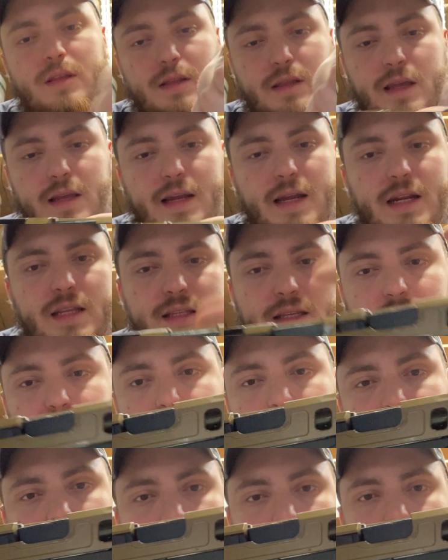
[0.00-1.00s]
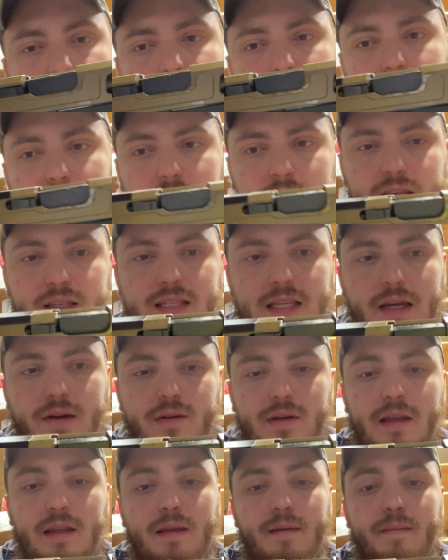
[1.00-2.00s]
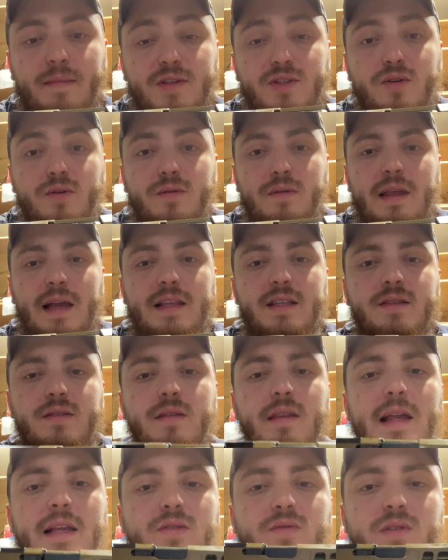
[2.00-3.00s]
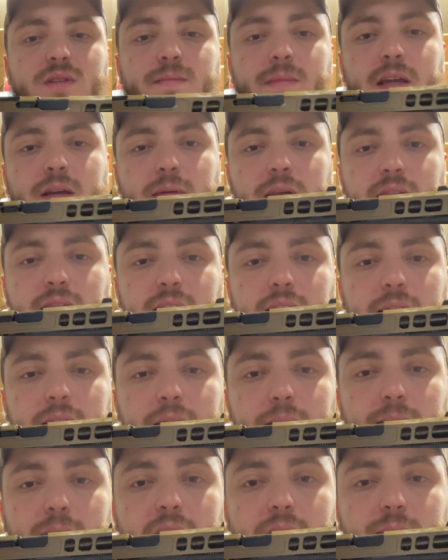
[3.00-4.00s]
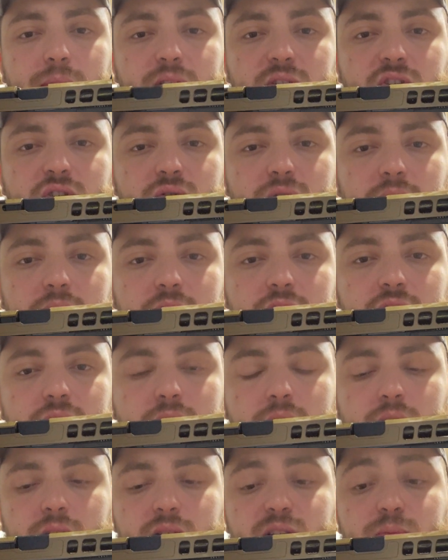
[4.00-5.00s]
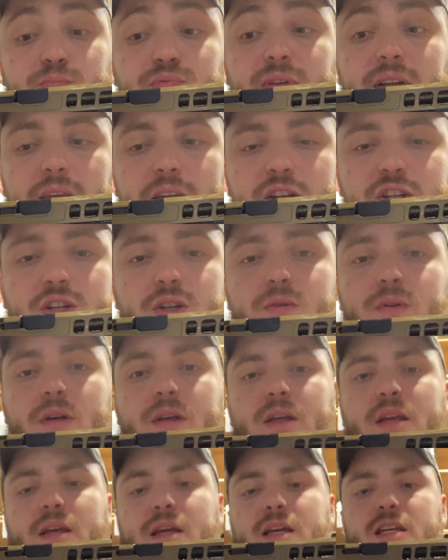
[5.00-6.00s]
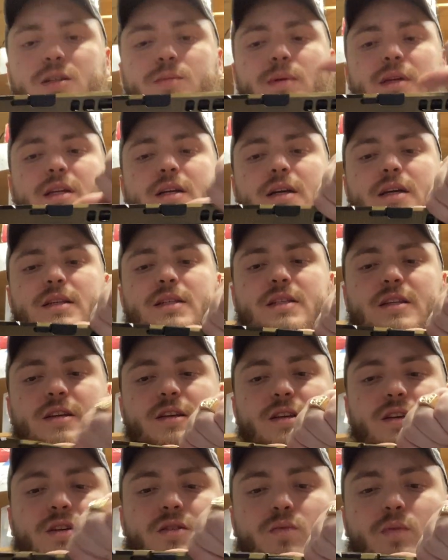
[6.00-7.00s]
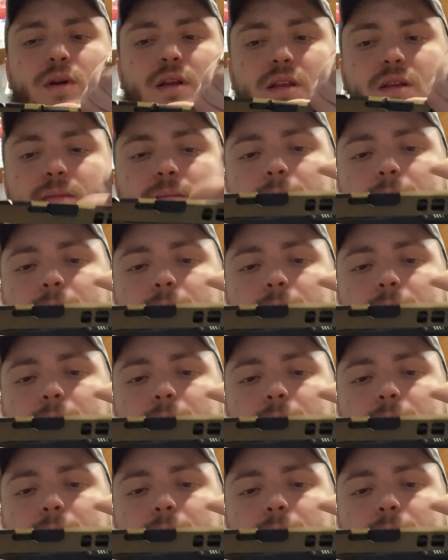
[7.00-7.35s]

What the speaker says: I kind of did it right there. You see how, so that's what's making me think it might be a spring issue, is because when